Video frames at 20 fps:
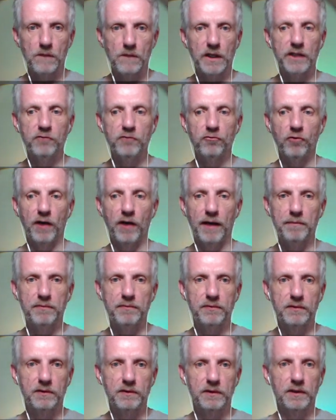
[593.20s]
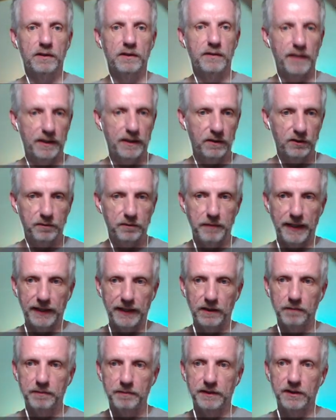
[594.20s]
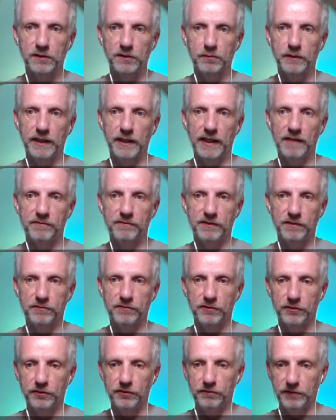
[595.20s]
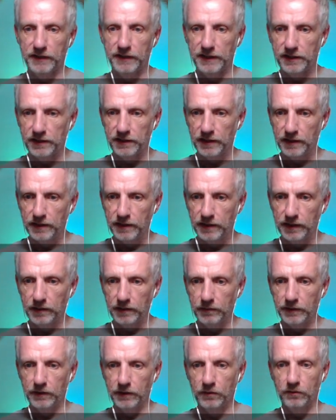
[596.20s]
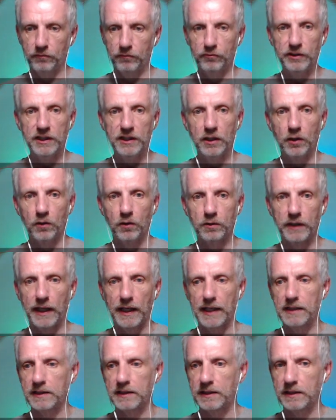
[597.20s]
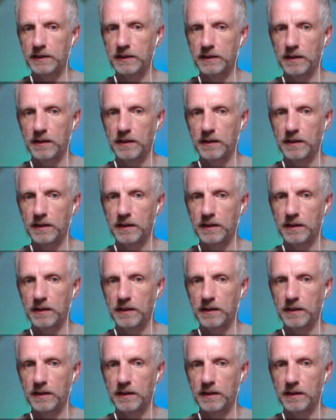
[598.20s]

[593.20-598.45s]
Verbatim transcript: in wrap. That looks mangled because we have different UVs. Here we go, reload, and